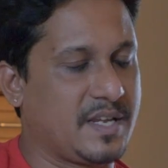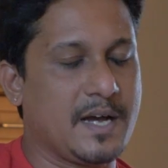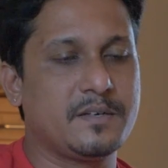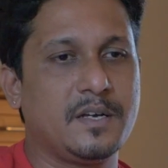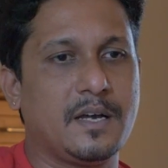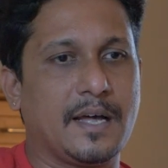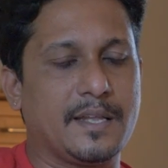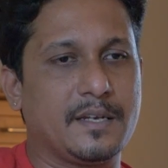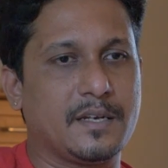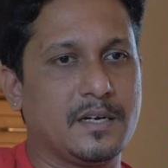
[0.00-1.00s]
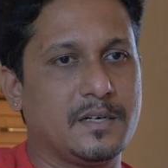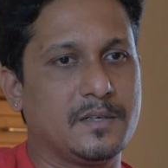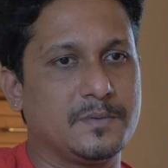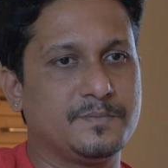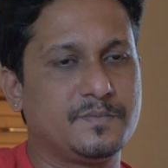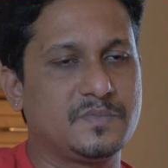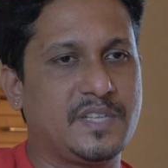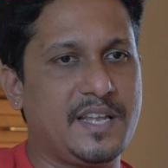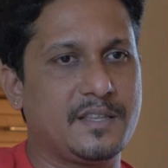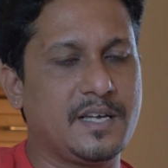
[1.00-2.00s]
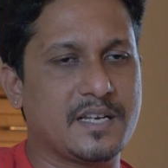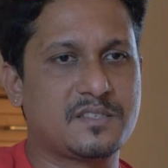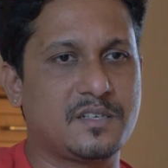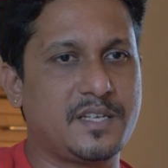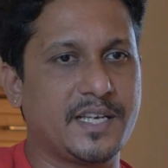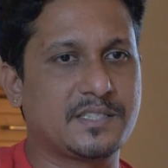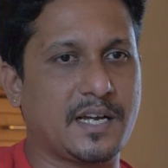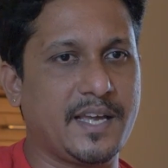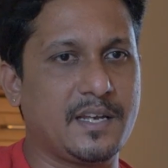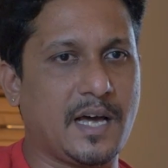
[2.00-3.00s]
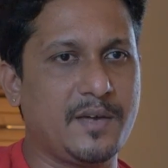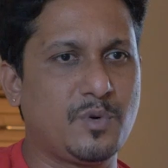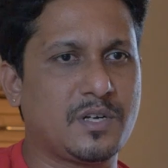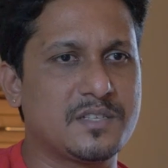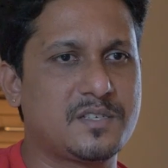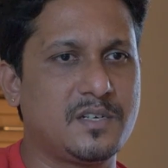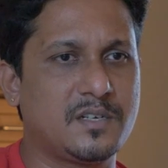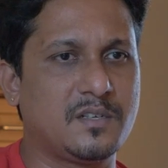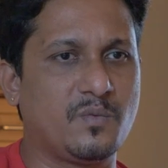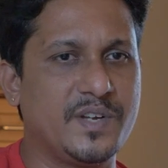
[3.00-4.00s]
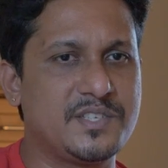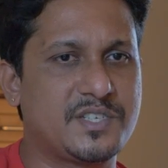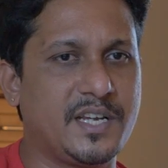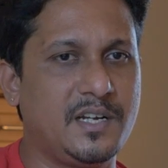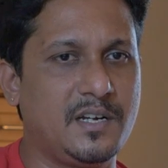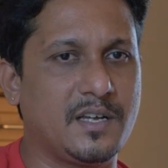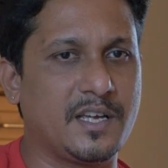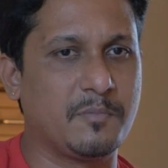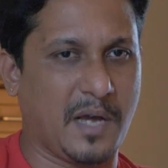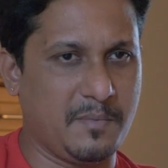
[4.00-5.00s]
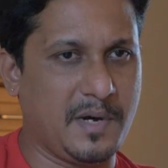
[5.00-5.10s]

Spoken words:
Yeah, and then the aesthetics, again, I would consider the windshield in my